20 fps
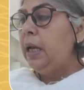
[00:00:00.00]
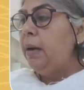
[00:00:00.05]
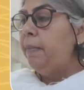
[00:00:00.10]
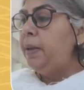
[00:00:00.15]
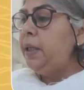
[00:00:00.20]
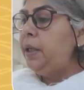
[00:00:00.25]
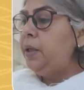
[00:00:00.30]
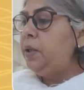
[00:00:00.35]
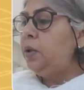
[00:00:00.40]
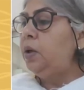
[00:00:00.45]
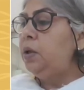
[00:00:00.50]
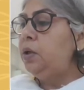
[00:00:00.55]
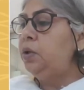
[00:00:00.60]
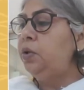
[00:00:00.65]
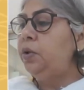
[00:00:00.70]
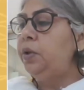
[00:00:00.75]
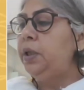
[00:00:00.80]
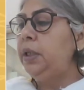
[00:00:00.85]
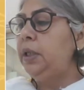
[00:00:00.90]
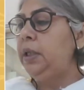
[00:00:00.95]
but it
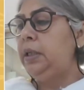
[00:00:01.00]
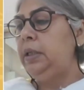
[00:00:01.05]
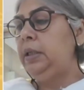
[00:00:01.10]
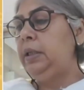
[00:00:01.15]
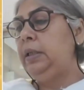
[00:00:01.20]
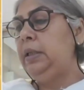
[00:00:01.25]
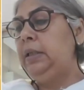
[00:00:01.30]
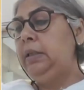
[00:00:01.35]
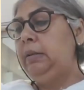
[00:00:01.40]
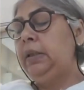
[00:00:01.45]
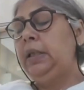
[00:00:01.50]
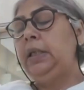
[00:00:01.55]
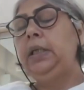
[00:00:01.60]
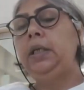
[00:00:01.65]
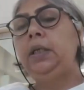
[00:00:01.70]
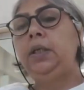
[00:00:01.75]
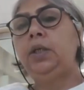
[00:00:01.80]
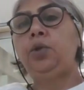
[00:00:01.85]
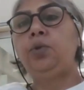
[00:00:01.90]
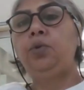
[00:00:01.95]
also
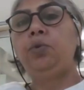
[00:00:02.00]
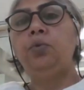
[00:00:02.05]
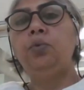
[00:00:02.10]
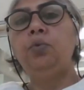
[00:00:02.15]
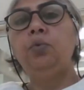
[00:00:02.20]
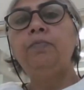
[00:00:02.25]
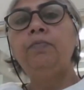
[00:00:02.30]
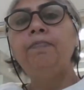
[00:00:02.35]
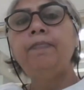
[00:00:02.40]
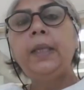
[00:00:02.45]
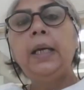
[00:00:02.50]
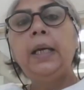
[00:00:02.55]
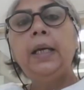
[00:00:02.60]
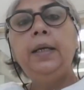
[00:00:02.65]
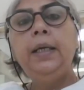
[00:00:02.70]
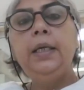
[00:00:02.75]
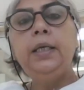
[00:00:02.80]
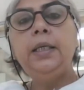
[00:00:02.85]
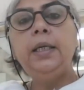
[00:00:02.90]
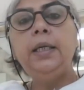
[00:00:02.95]
leads to
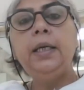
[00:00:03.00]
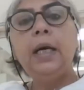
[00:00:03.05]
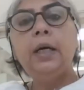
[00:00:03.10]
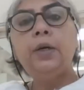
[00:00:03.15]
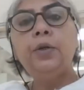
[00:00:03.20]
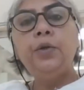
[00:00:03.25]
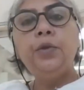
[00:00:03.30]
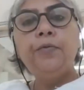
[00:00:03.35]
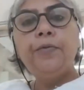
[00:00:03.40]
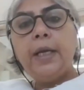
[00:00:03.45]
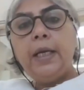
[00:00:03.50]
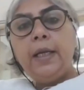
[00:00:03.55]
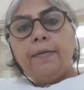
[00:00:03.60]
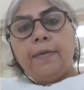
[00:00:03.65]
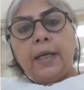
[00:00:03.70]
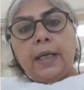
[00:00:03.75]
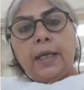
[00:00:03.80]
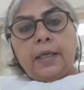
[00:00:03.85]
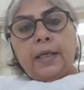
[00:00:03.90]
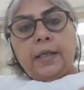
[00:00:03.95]
reaching out to very,
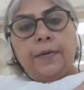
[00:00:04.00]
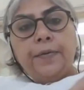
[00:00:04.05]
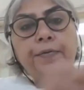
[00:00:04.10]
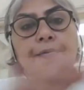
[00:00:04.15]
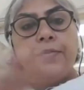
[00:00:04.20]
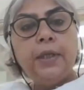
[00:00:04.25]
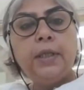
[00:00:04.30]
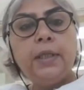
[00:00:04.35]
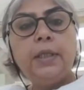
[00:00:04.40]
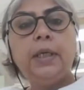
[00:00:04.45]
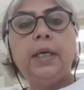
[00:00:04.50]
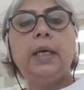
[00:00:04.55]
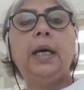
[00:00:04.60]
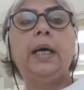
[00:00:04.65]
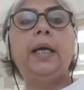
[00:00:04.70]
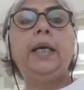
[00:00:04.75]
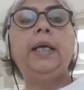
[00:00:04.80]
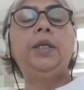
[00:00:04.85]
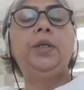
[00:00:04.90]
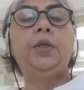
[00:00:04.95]
very different
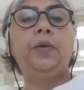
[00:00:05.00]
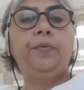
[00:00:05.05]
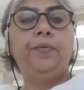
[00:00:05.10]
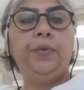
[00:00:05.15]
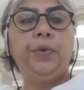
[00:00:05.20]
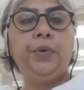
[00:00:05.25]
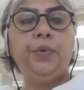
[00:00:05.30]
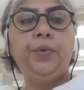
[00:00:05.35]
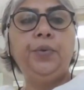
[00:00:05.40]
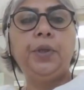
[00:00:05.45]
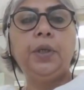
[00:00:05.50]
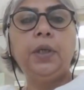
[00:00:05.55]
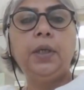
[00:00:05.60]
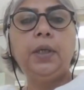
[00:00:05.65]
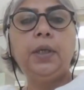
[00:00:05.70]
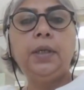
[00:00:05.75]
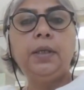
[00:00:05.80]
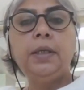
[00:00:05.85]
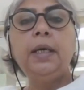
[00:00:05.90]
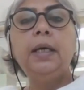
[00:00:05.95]
kind of
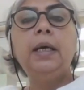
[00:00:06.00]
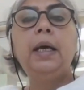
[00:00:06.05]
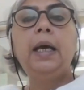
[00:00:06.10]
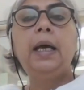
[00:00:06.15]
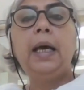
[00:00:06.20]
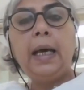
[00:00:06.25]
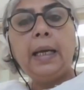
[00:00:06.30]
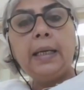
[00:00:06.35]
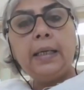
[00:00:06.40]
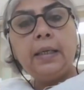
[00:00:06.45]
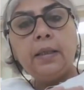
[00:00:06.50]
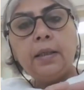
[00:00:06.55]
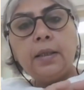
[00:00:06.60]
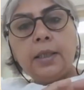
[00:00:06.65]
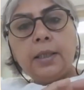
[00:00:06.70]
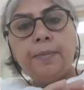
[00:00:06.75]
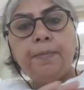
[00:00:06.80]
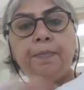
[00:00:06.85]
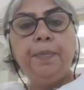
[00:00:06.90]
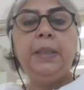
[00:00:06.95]
users at a
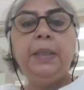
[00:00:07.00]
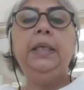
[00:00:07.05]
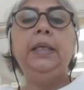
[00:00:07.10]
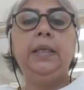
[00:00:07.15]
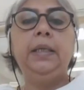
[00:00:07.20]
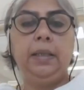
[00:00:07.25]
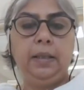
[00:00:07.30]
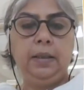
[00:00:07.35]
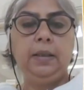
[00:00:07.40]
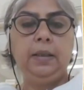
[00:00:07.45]
speed.